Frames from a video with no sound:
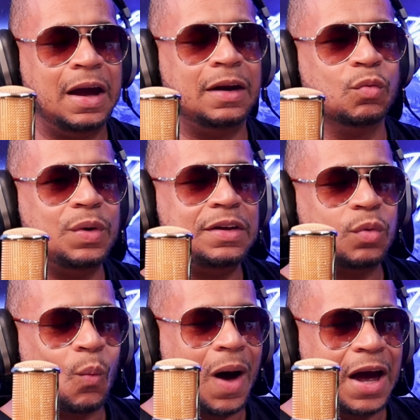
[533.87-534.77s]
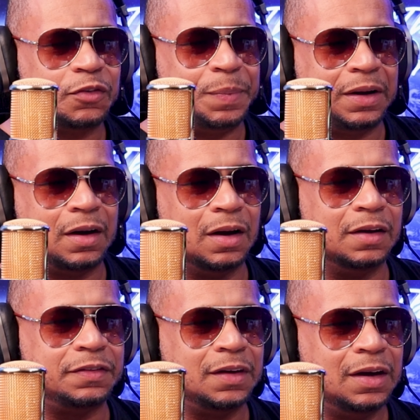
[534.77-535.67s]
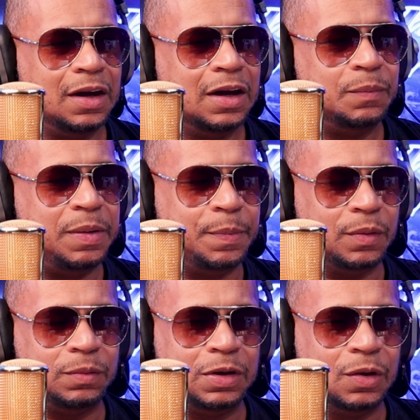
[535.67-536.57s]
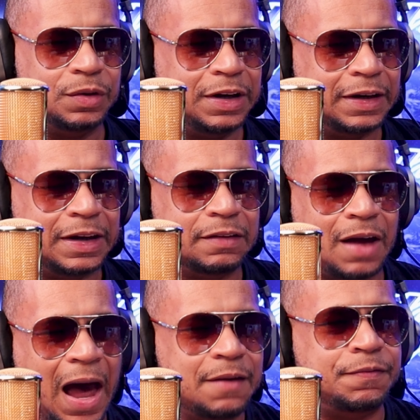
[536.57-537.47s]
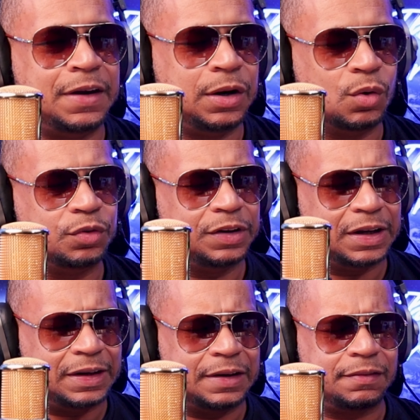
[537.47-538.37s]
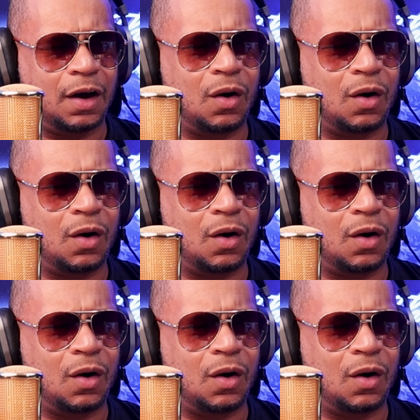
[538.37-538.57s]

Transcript: And the reason why is because people, you know, you get these hype videos, you get these,